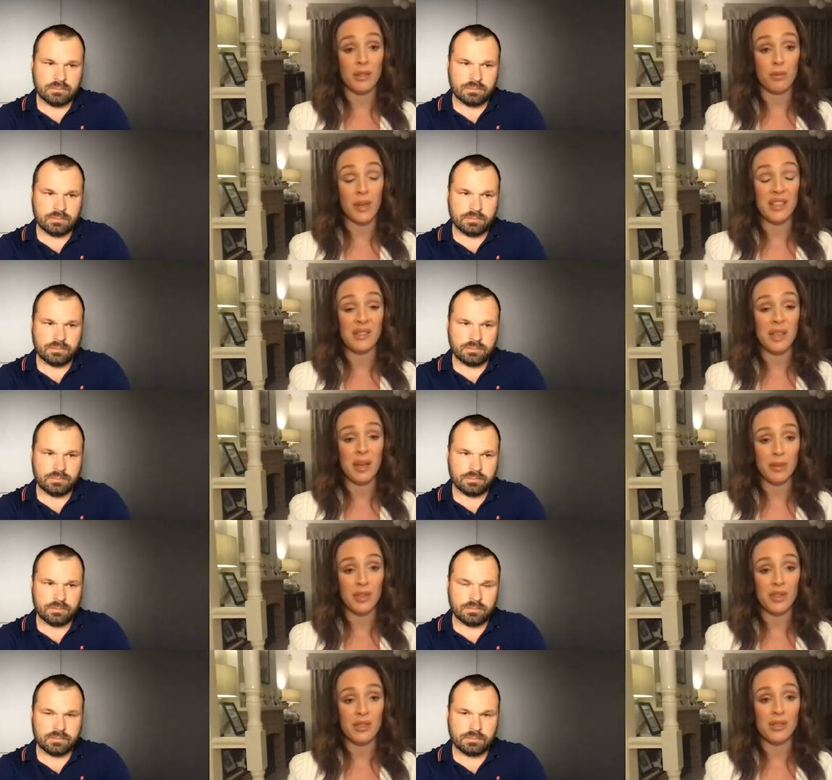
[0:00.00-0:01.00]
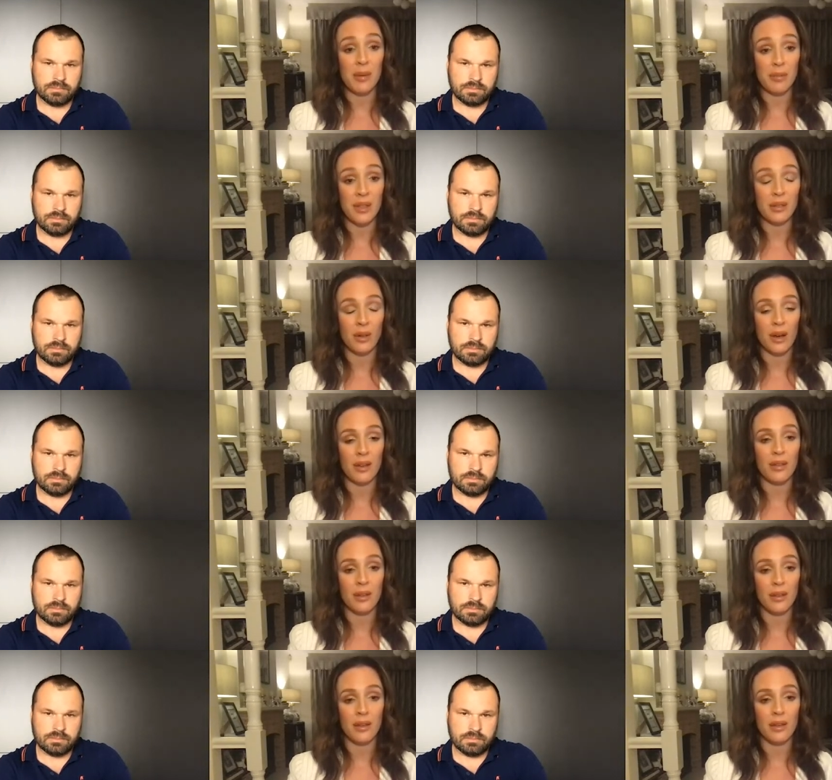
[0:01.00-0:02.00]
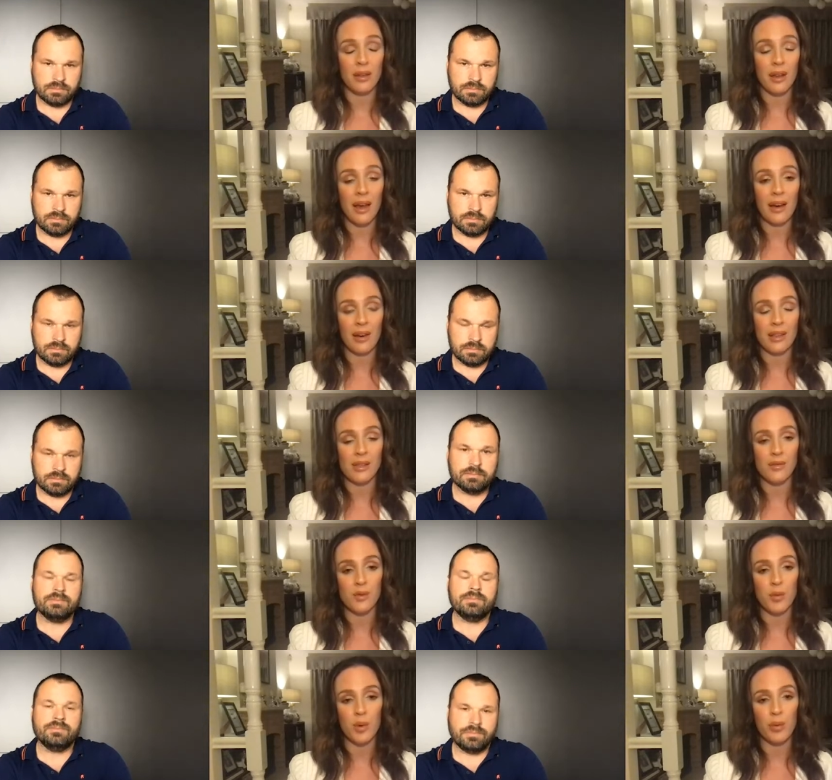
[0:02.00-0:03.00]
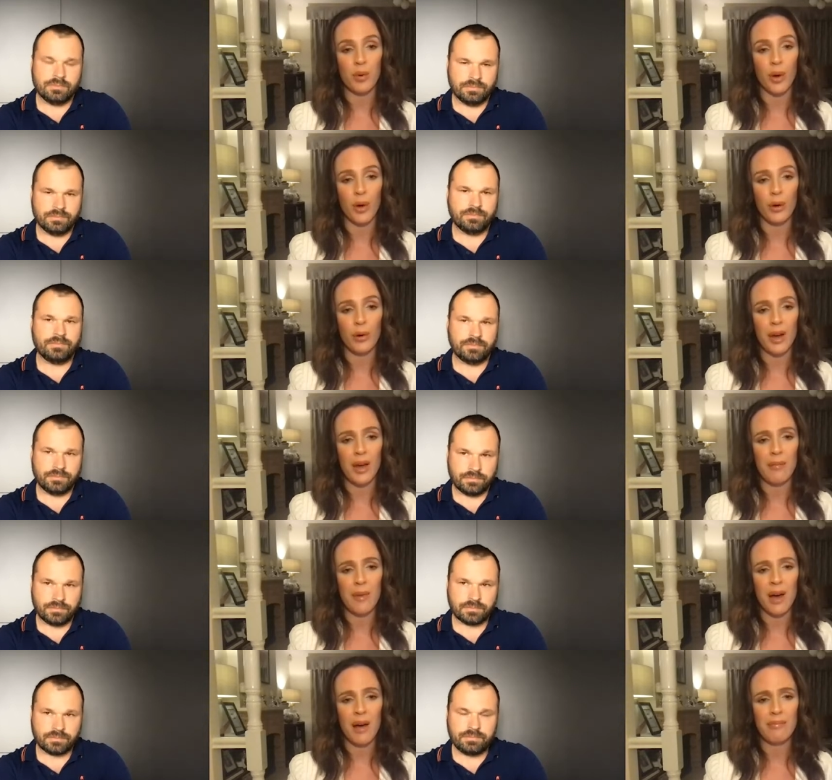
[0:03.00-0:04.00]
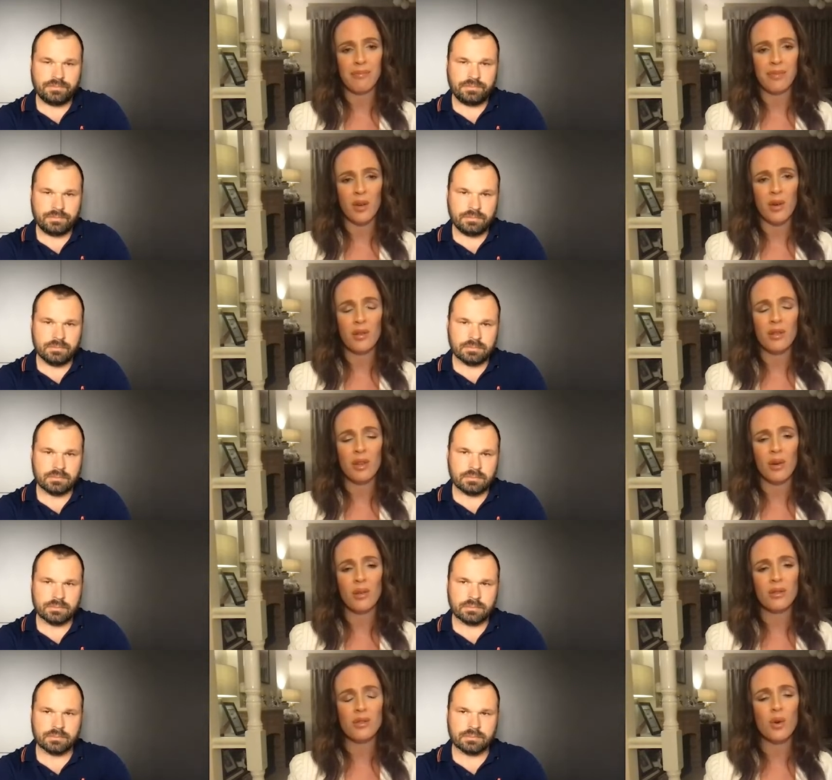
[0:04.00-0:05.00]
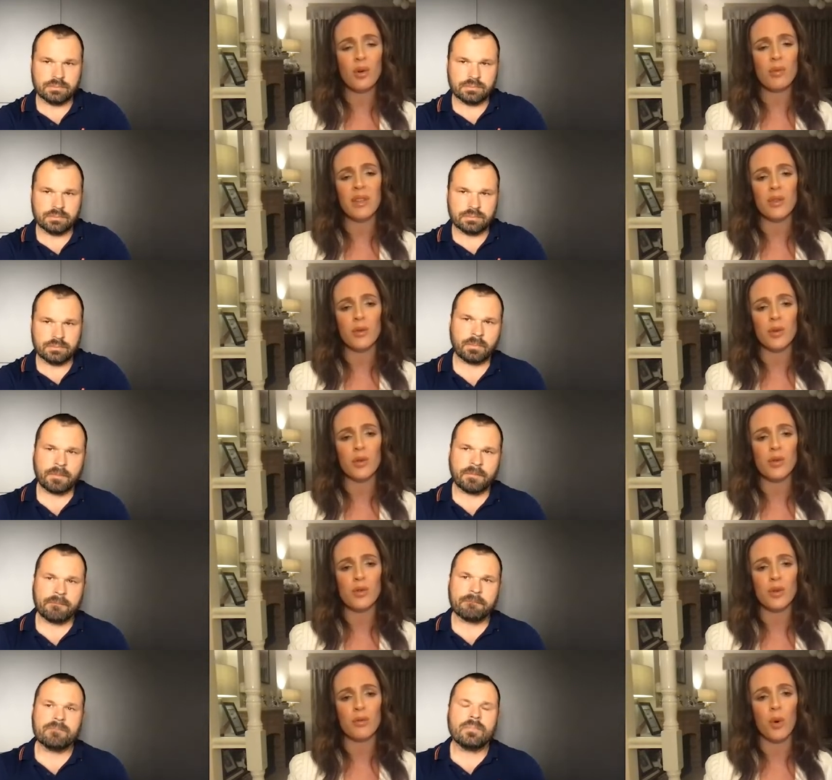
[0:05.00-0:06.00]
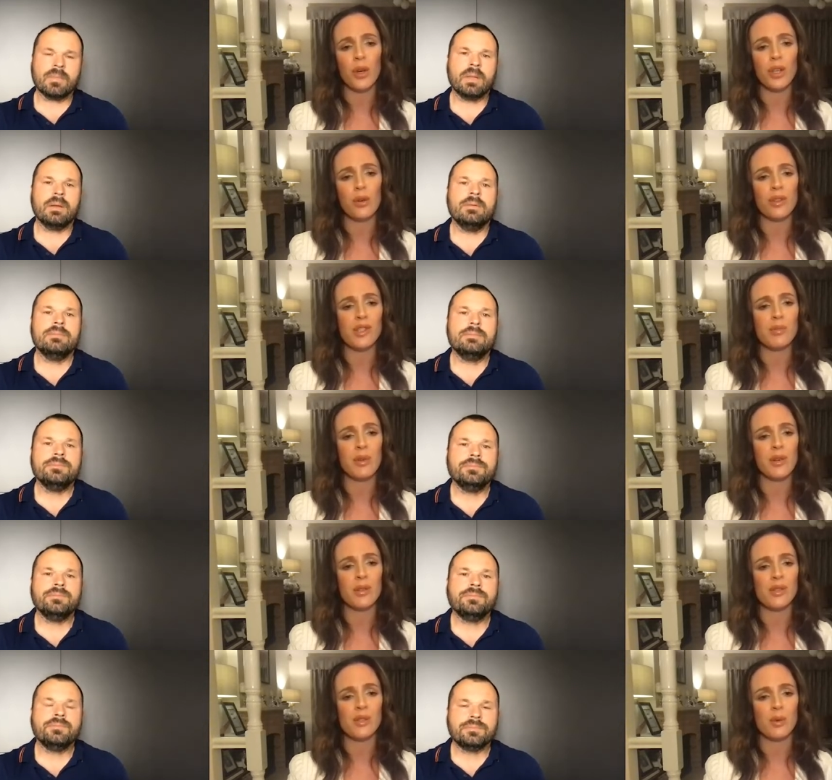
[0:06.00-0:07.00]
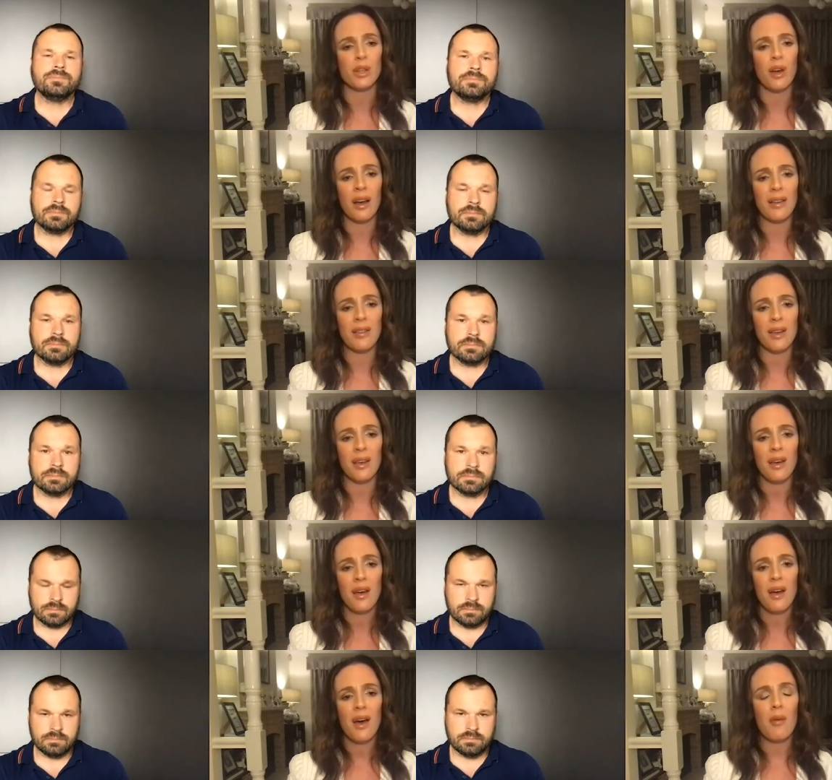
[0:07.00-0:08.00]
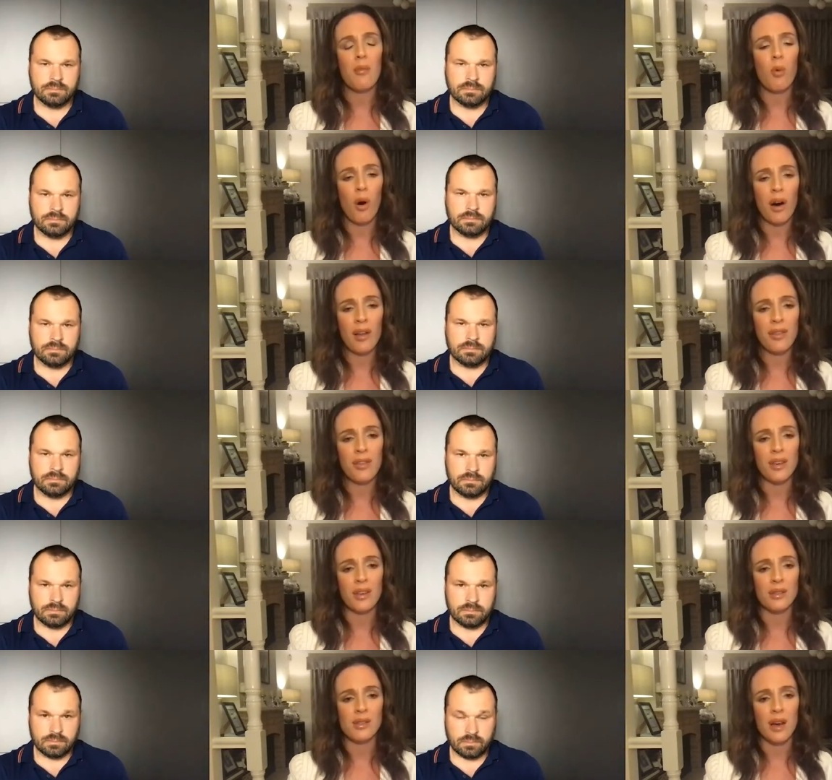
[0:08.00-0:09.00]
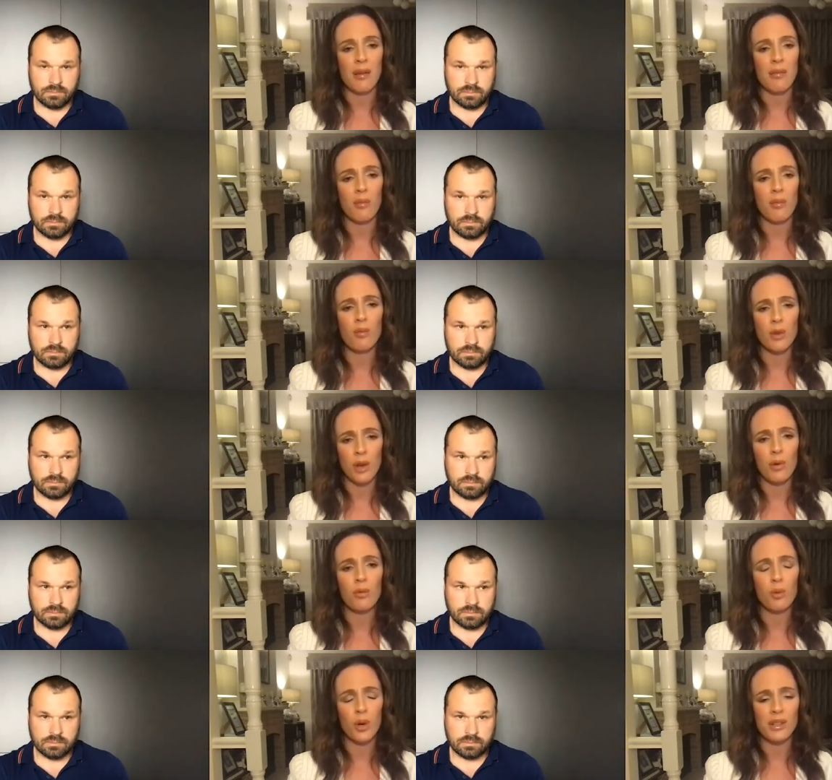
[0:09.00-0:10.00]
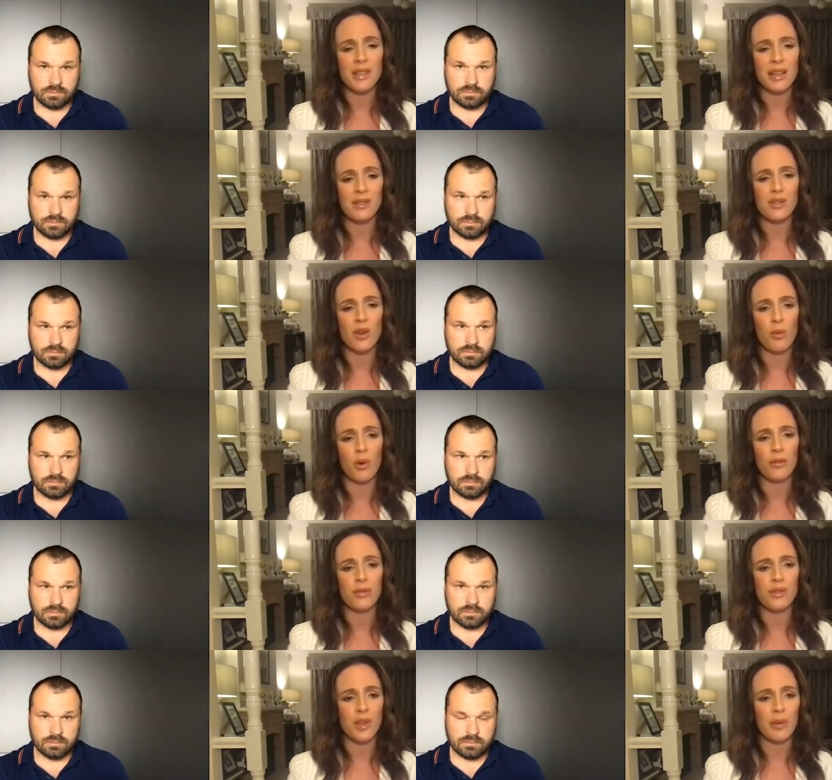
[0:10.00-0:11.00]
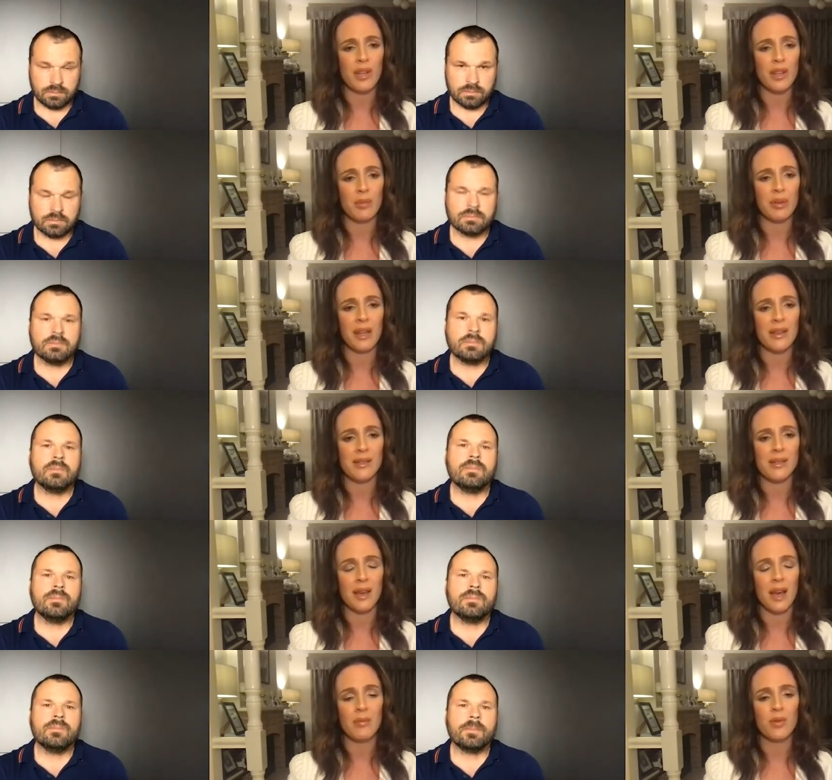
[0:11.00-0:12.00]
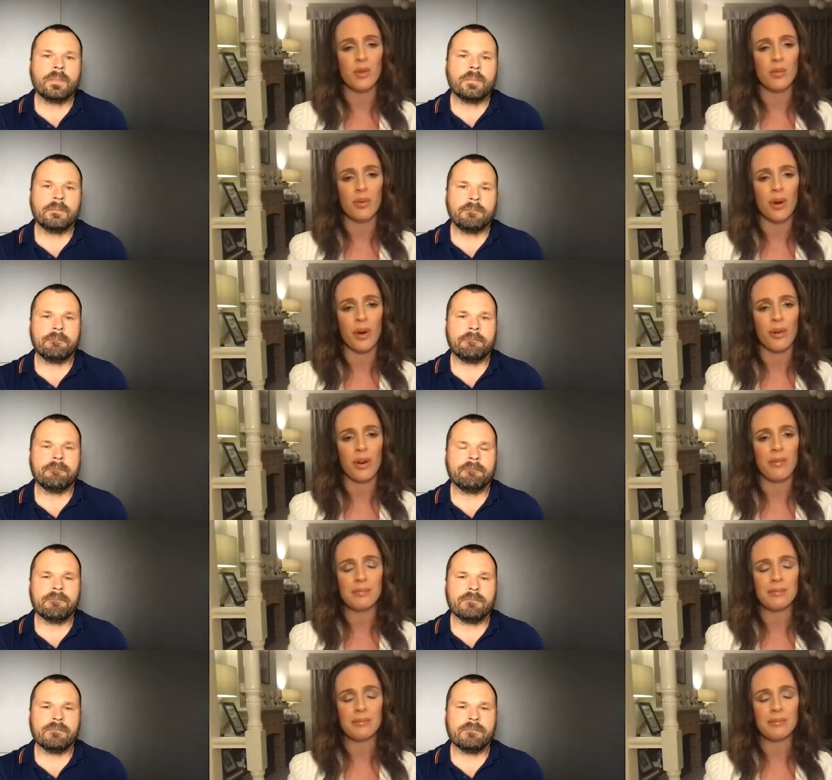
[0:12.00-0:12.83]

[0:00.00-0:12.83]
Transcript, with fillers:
Speaker 1: re-establishing something like the AIS football program. Um, you know, talk me through sort of what your experiences were like there and why things, um, you know, worked out so well for so many of the players that came through the program.